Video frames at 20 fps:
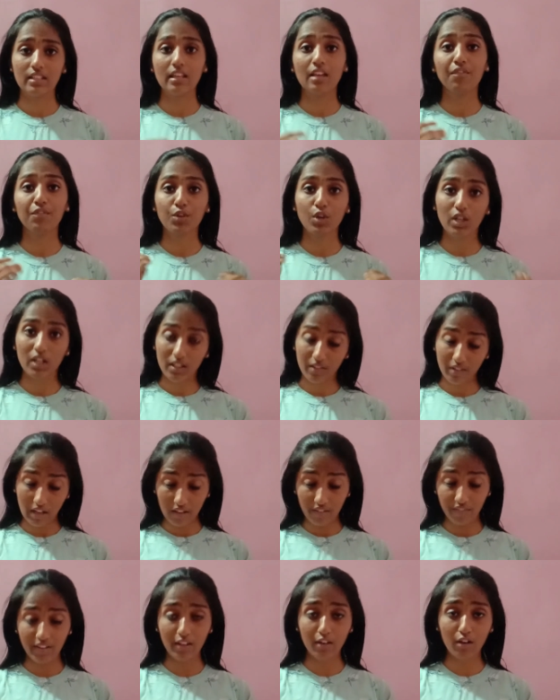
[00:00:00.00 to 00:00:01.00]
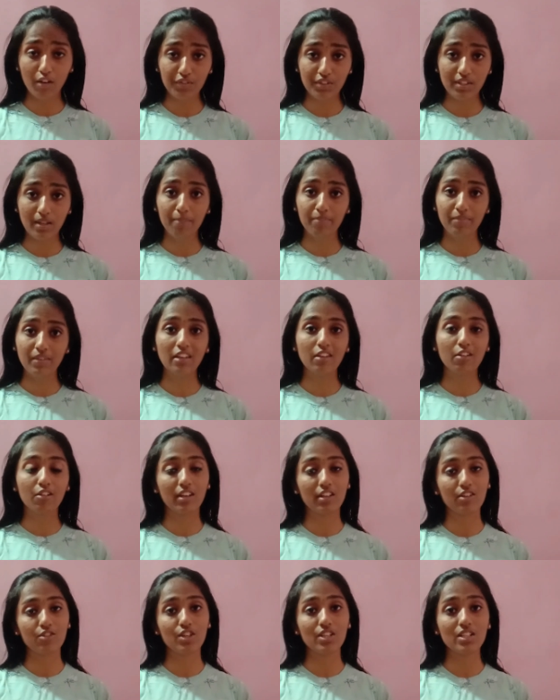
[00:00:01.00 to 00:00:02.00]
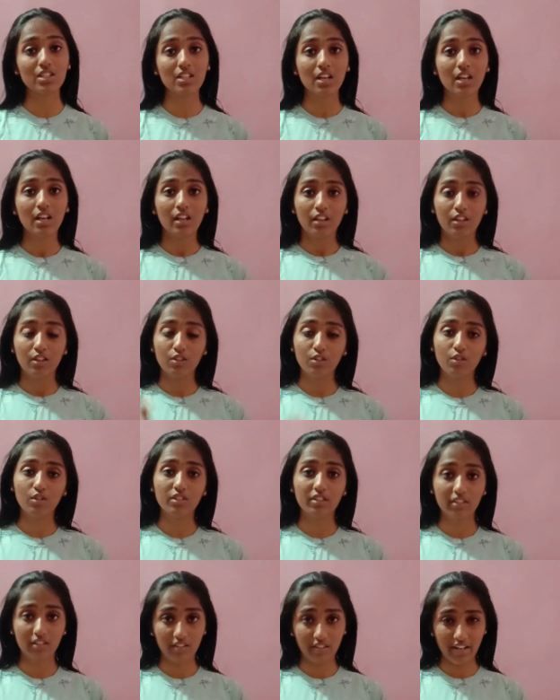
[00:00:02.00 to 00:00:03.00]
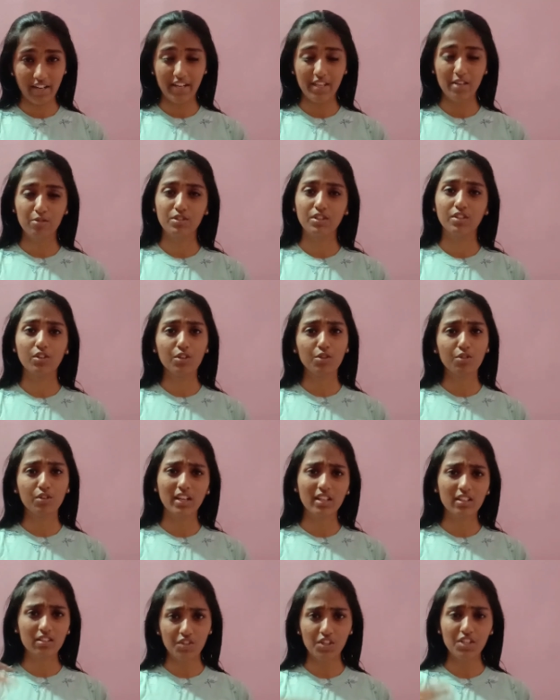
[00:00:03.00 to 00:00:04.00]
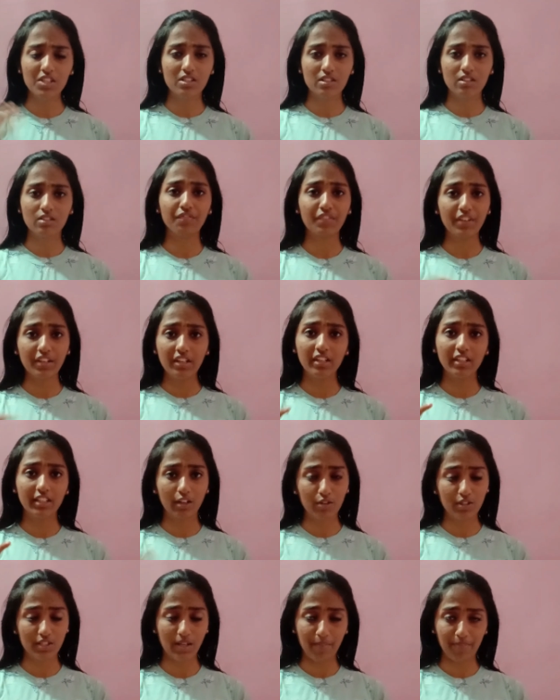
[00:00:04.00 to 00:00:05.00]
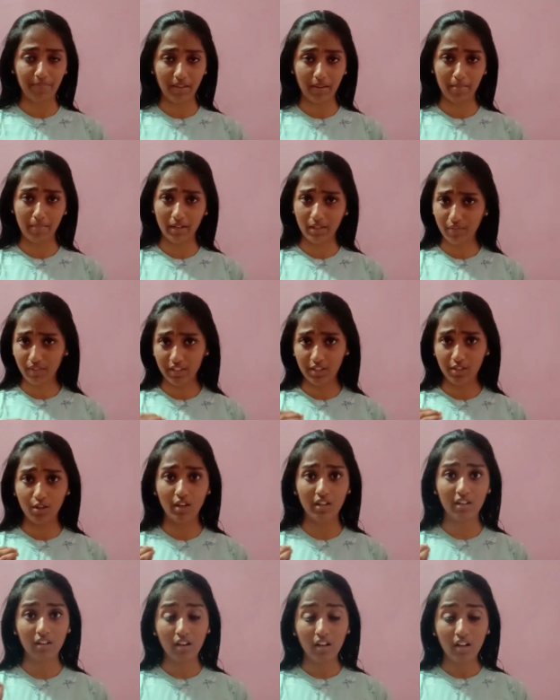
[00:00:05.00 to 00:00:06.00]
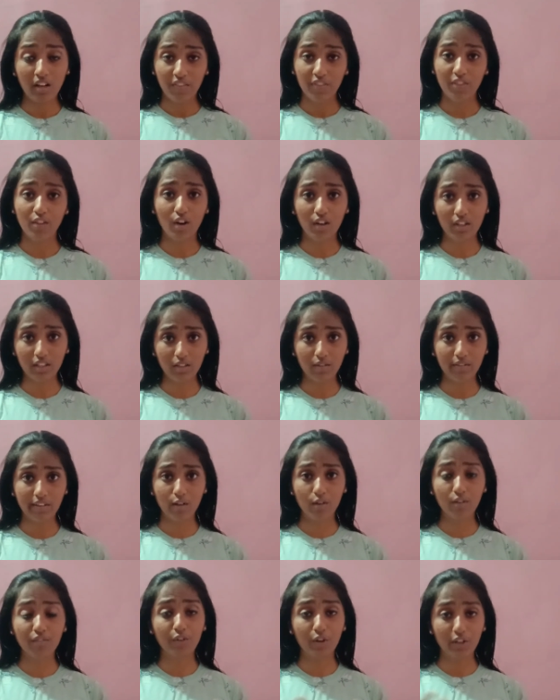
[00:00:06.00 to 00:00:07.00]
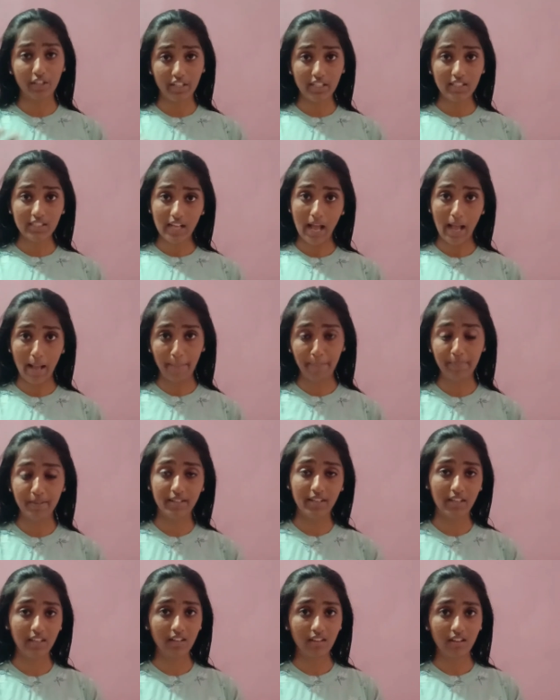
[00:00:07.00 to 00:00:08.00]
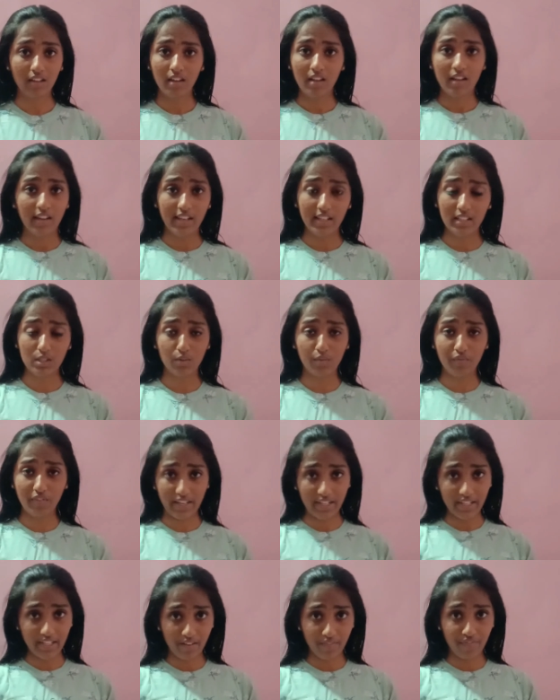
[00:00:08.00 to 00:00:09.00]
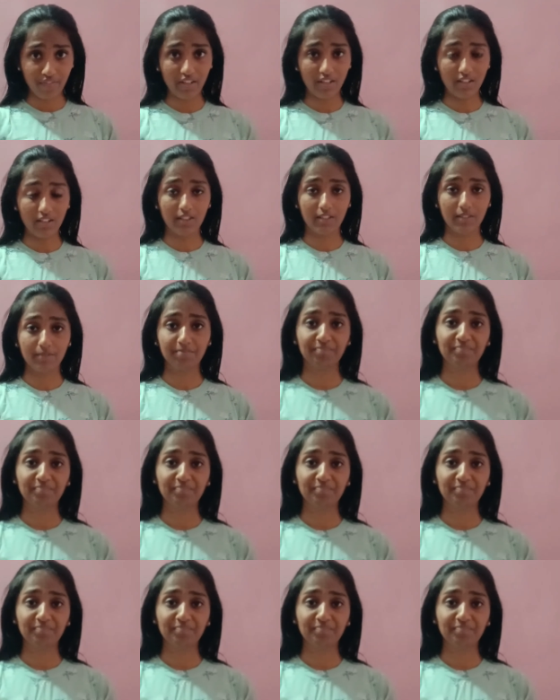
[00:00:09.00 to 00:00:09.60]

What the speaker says: If you're aware of something, you can just, reduce it or you can just figure it out something. But when you're not aware of what is happening, it's very difficult.